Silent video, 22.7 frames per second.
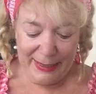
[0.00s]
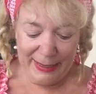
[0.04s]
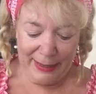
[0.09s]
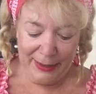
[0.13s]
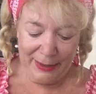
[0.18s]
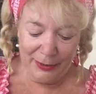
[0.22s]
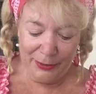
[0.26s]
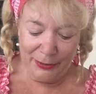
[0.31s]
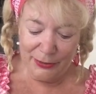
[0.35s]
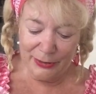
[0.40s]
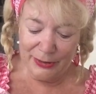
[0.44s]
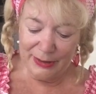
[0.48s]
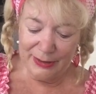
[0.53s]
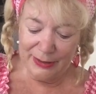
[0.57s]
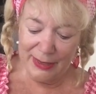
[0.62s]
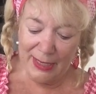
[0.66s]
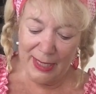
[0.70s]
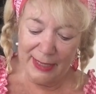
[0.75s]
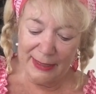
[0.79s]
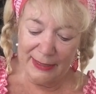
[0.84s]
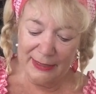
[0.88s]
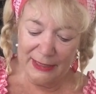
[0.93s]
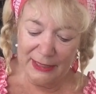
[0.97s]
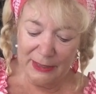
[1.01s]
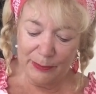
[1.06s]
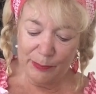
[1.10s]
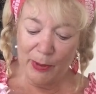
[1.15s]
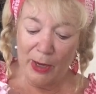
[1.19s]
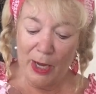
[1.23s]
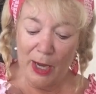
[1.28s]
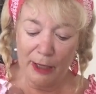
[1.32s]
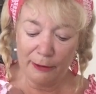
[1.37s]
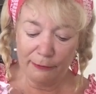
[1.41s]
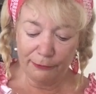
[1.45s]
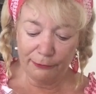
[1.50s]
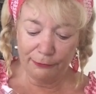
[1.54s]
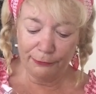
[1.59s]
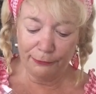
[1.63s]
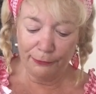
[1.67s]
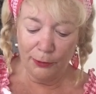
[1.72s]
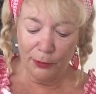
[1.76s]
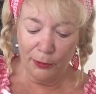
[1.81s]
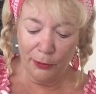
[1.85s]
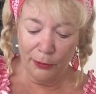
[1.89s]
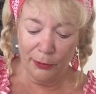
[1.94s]
Here's a nice spot
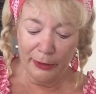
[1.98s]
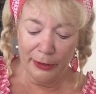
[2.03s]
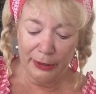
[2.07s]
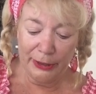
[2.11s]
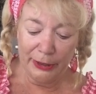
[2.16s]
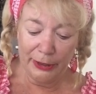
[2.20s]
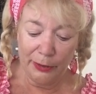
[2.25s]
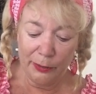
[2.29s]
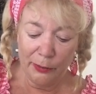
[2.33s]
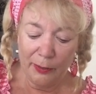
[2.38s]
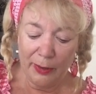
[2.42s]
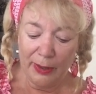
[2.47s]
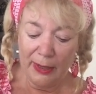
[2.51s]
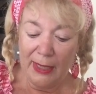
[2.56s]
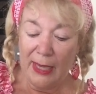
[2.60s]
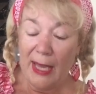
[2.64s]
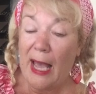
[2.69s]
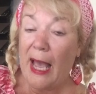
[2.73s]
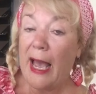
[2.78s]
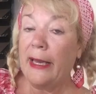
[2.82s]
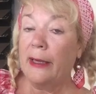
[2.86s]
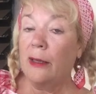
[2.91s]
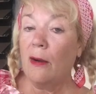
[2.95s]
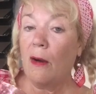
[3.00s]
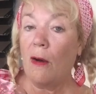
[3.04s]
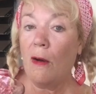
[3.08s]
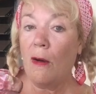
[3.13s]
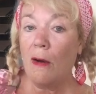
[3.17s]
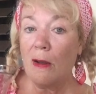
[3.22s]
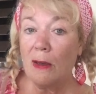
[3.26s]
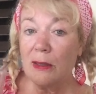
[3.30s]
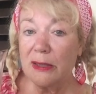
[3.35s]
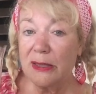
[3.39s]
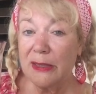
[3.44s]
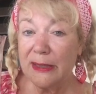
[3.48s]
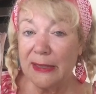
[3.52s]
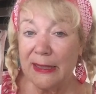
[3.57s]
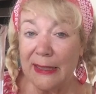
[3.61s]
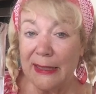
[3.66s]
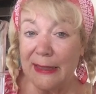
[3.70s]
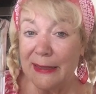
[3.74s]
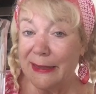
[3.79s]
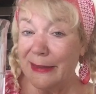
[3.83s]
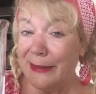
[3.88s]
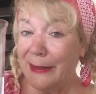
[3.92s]
for you." And all
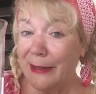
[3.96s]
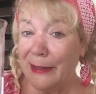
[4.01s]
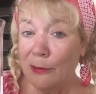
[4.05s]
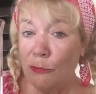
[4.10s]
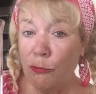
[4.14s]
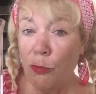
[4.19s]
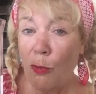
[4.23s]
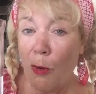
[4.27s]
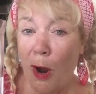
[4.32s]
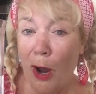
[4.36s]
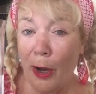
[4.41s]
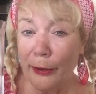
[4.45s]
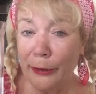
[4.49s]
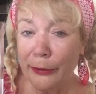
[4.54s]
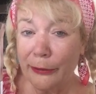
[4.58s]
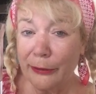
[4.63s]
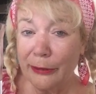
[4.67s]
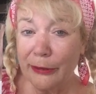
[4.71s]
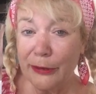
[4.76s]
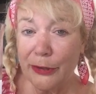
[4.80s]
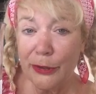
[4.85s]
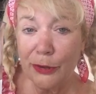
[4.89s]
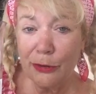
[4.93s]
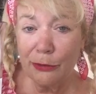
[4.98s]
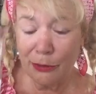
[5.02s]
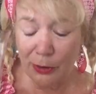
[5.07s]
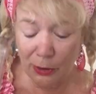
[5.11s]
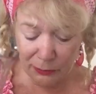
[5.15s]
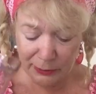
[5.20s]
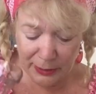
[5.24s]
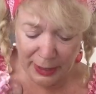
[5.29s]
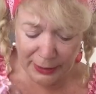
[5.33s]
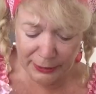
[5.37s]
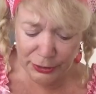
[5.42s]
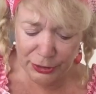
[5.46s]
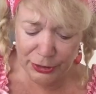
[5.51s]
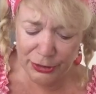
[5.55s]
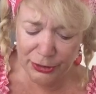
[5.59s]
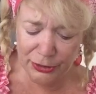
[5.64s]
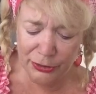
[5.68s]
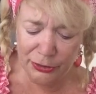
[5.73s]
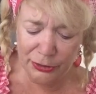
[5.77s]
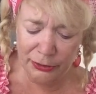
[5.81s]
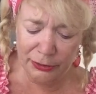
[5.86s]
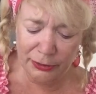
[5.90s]
seeds need water to grow, not
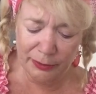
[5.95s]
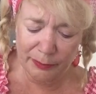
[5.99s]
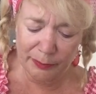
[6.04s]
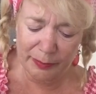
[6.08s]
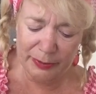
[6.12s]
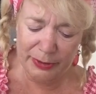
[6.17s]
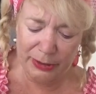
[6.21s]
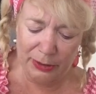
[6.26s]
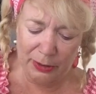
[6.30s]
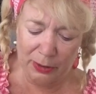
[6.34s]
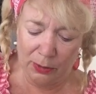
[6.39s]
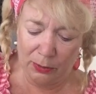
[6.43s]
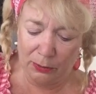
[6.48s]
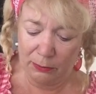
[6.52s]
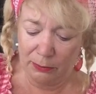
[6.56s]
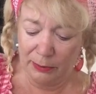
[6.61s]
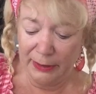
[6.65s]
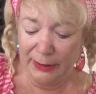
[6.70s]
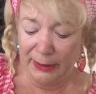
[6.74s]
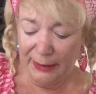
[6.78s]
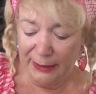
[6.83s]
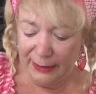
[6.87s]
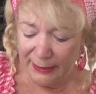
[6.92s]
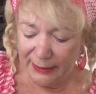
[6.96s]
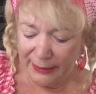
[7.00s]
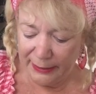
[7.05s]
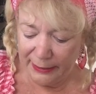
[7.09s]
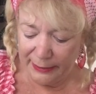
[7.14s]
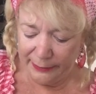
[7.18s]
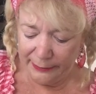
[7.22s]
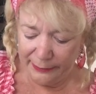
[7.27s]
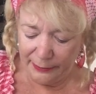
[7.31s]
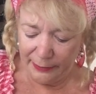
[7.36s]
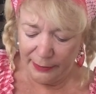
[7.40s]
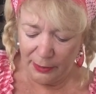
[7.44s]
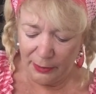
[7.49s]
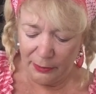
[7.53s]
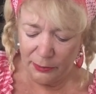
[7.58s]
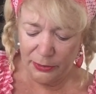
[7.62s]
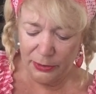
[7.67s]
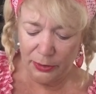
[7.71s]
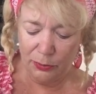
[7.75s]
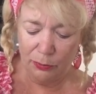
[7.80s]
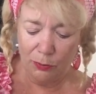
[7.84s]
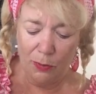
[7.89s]
just dirt. So in
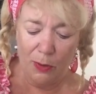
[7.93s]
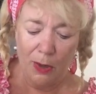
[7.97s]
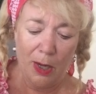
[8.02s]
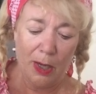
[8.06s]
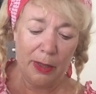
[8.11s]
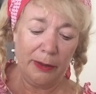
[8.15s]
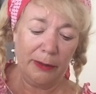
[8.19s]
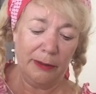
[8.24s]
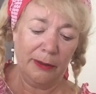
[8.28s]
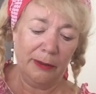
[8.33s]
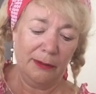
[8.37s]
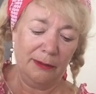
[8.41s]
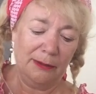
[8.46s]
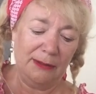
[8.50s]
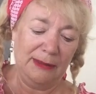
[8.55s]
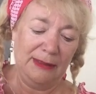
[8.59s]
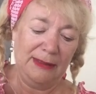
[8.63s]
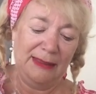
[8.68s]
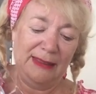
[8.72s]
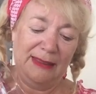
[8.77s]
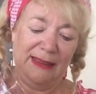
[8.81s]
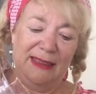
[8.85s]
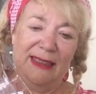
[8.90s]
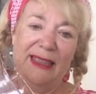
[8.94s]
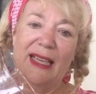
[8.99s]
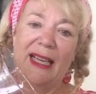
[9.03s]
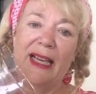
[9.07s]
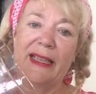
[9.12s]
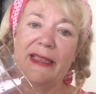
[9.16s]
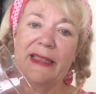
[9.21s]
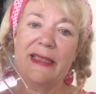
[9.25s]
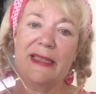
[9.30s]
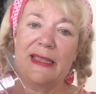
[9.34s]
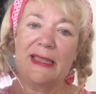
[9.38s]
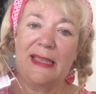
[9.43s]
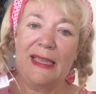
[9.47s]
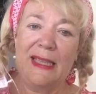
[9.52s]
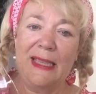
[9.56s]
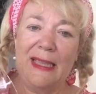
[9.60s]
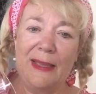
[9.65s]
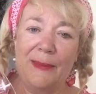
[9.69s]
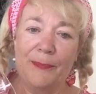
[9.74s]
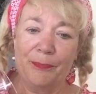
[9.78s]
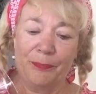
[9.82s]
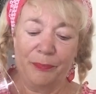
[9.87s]
goes the water. And
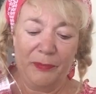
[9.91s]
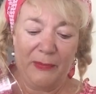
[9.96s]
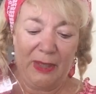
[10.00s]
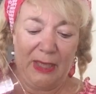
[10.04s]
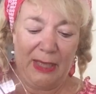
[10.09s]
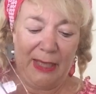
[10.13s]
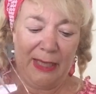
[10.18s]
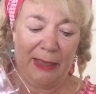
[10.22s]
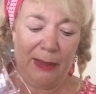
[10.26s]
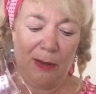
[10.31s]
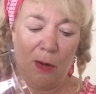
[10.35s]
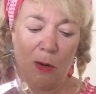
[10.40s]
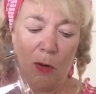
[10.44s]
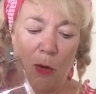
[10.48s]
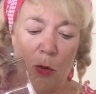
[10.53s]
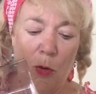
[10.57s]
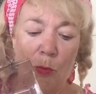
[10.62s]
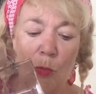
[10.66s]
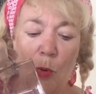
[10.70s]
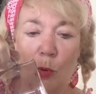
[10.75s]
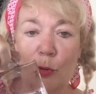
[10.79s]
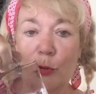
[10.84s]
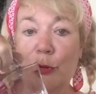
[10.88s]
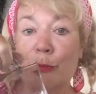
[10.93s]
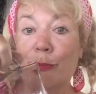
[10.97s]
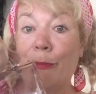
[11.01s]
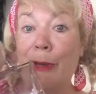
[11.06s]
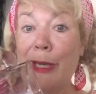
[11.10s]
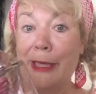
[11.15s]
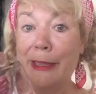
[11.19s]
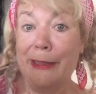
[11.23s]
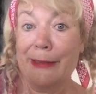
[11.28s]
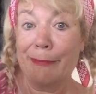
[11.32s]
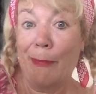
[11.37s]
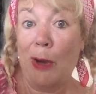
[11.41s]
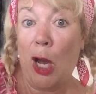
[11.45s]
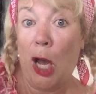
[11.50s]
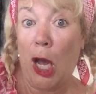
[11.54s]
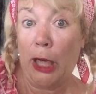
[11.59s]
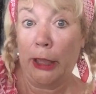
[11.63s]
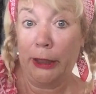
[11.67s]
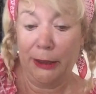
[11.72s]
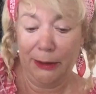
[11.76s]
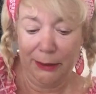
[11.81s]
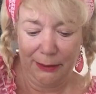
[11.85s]
see, it almost makes
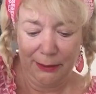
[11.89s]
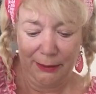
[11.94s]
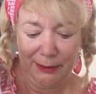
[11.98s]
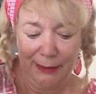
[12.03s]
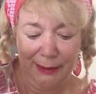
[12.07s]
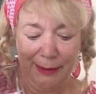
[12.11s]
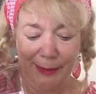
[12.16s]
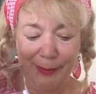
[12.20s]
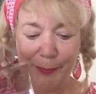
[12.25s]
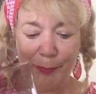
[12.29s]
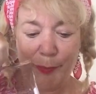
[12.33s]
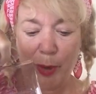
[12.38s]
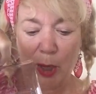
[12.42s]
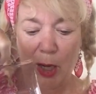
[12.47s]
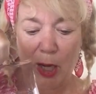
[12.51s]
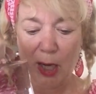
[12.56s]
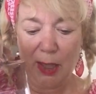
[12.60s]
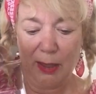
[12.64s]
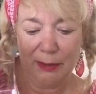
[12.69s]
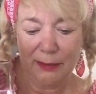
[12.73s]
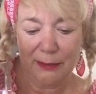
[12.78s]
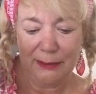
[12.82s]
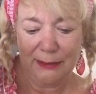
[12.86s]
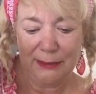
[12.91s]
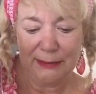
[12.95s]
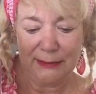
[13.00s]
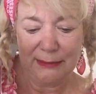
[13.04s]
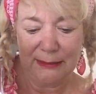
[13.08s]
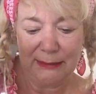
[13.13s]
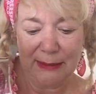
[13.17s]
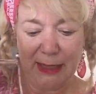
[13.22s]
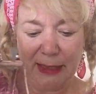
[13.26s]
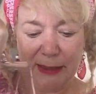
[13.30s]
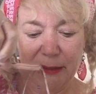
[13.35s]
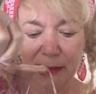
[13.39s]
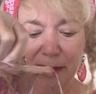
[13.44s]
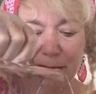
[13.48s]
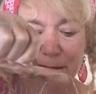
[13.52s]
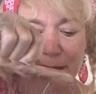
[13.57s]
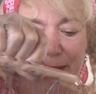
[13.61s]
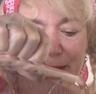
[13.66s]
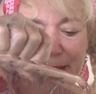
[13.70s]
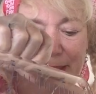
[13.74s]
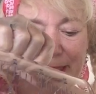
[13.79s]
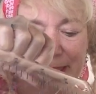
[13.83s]
mud. But I'm going
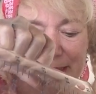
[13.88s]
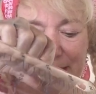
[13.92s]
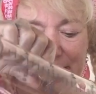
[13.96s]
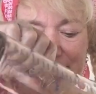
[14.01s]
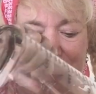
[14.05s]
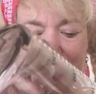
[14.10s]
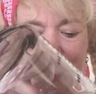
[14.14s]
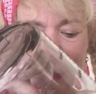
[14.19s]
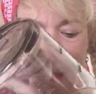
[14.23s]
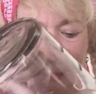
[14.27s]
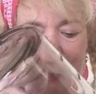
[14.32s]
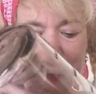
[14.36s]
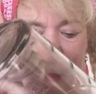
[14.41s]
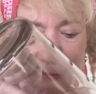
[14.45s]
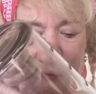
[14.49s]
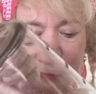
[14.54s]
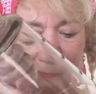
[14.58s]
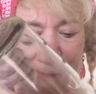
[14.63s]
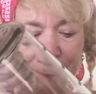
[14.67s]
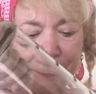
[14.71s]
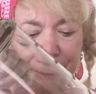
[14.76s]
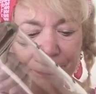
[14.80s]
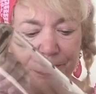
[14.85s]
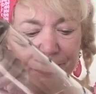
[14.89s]
to let that sit there